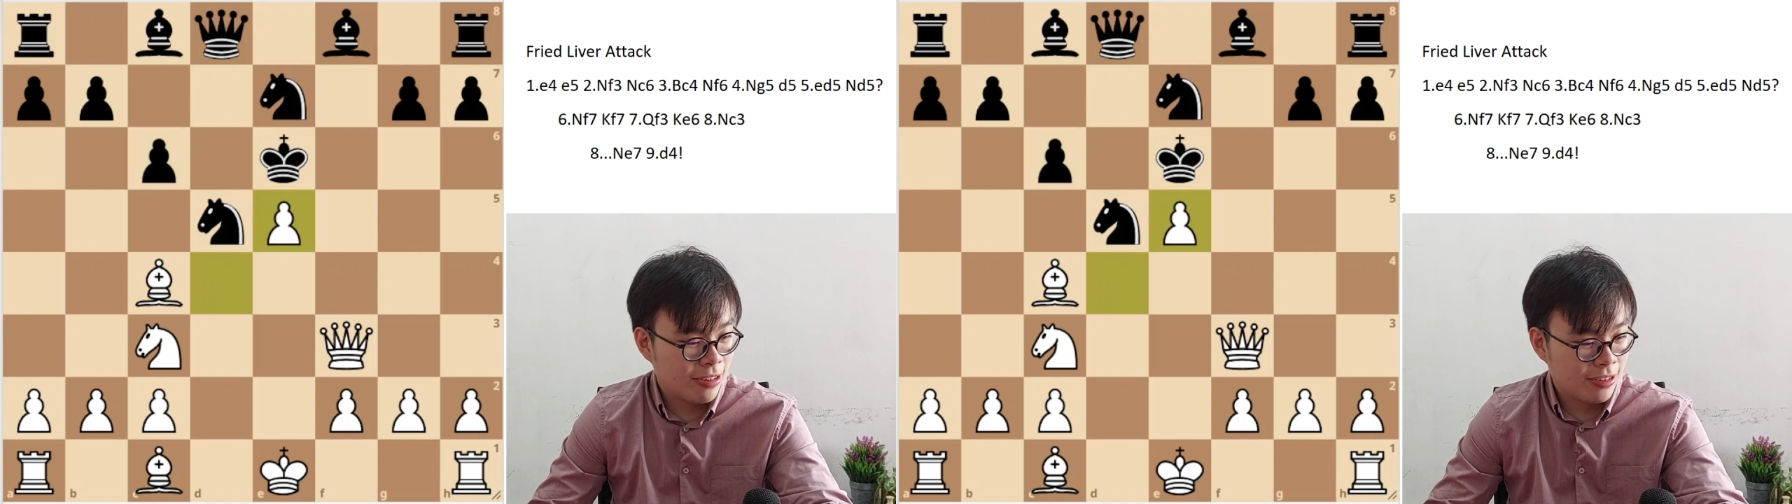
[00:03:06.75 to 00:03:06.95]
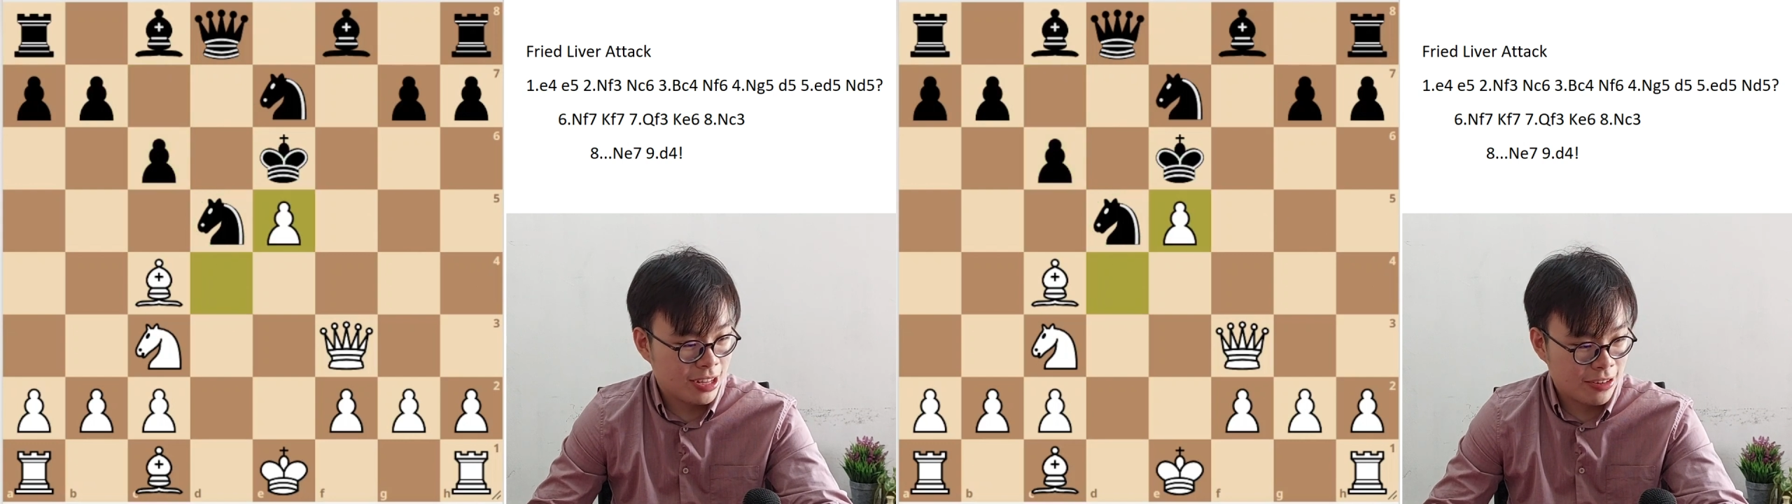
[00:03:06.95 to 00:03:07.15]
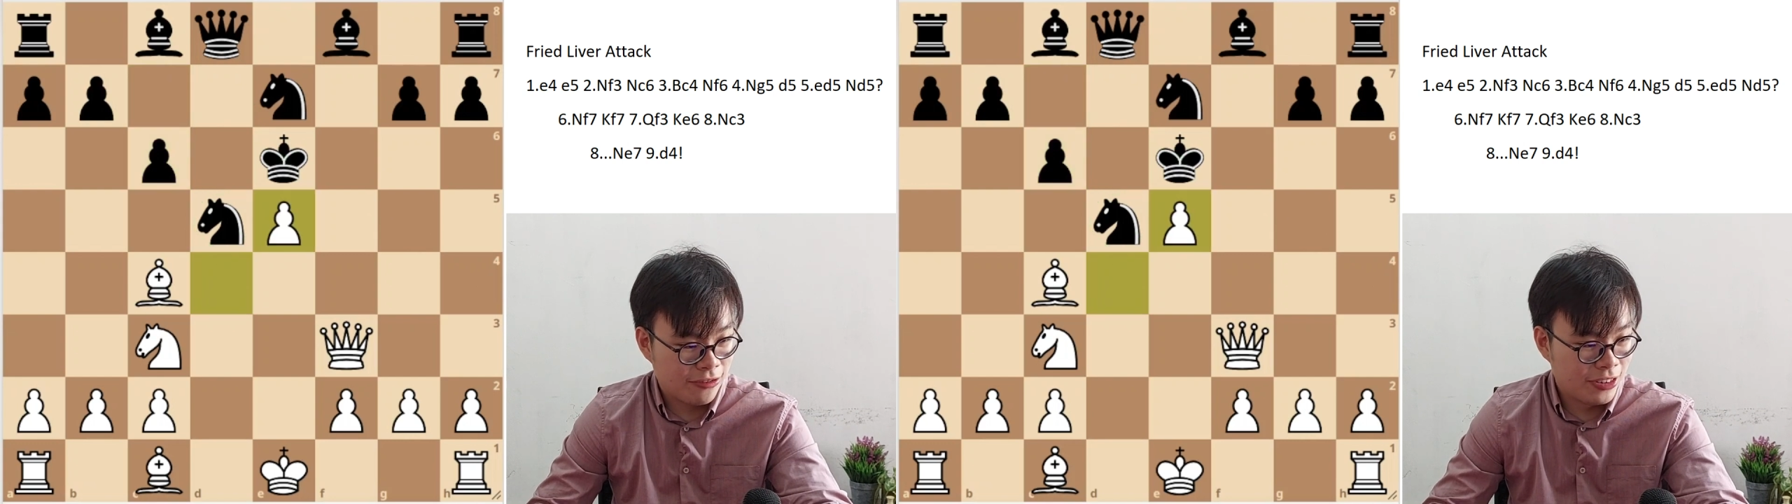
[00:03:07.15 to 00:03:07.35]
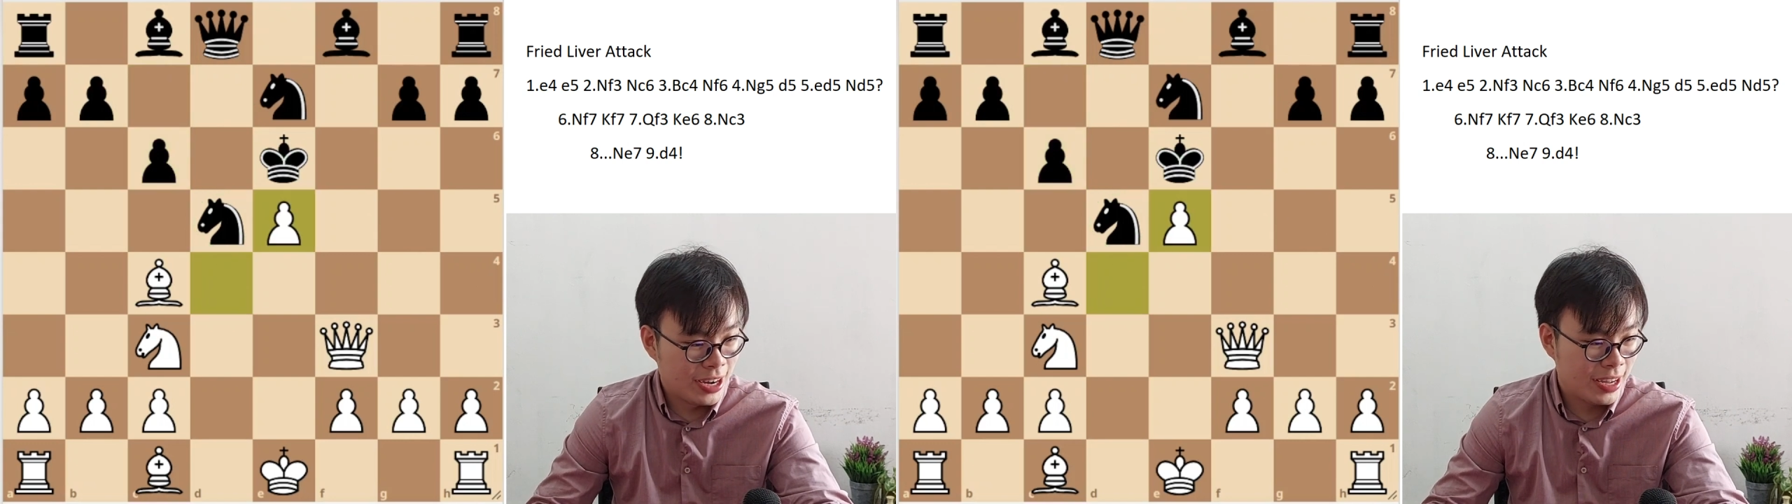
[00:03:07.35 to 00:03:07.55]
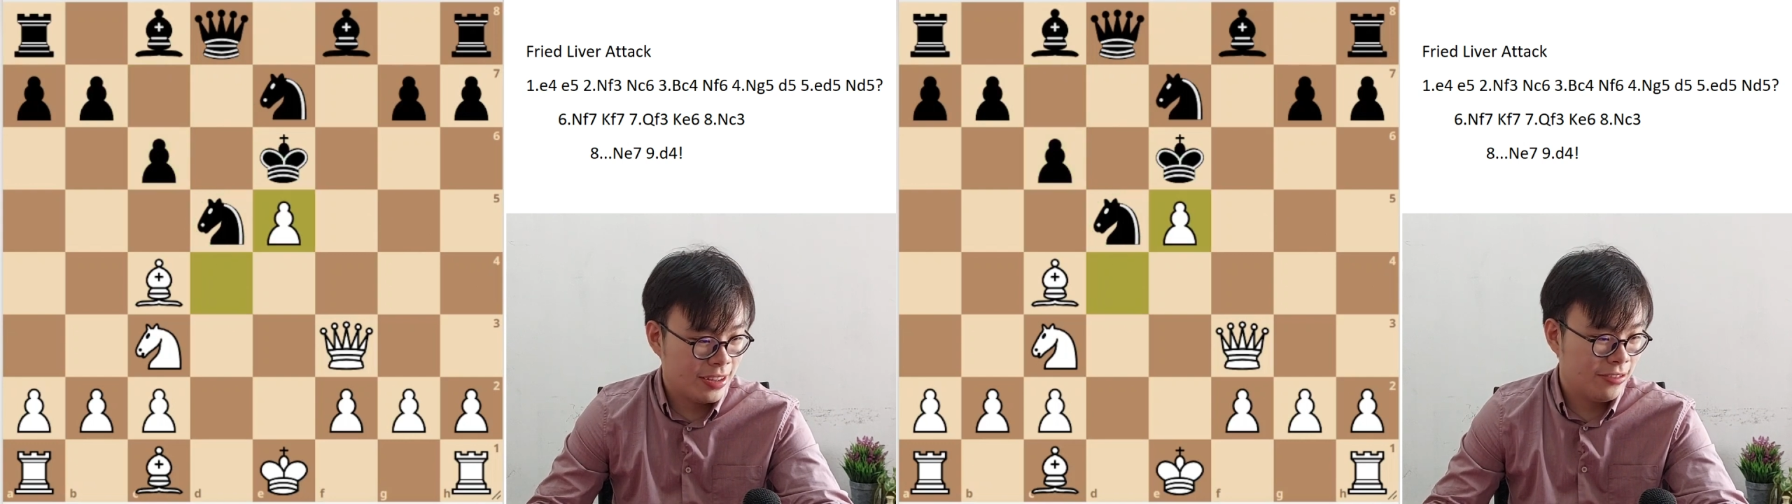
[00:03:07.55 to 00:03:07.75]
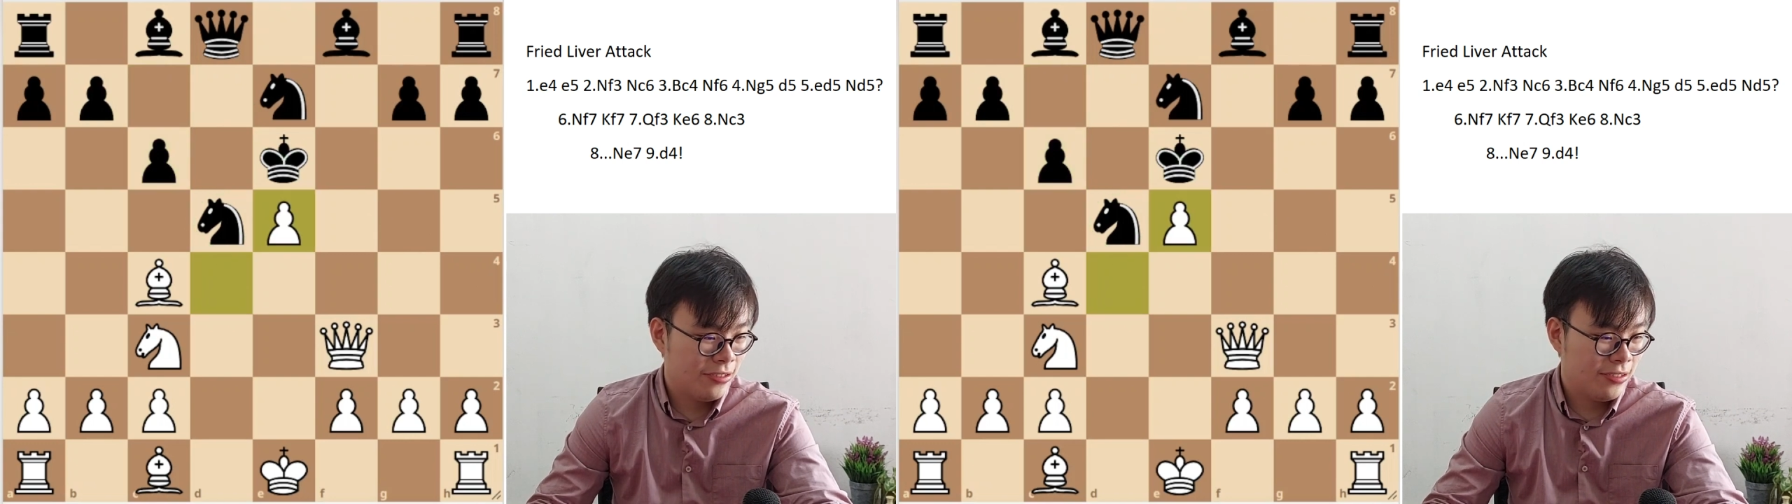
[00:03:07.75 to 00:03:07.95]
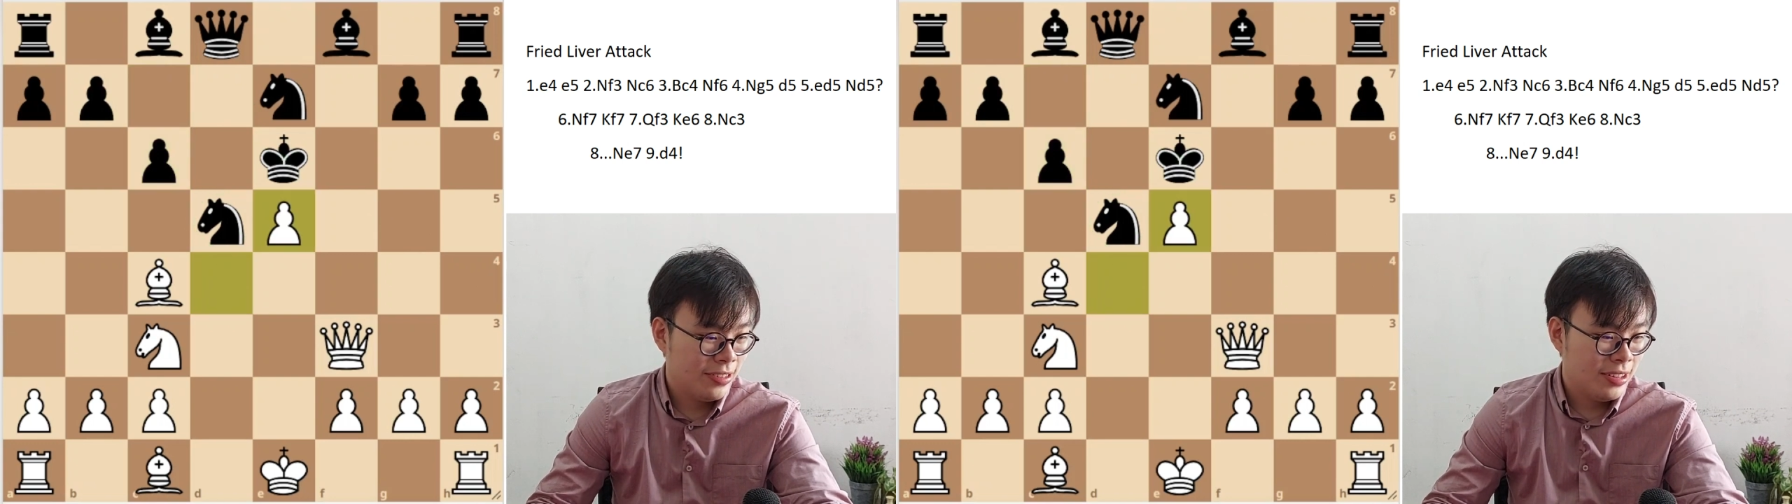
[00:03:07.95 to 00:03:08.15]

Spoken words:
on e5.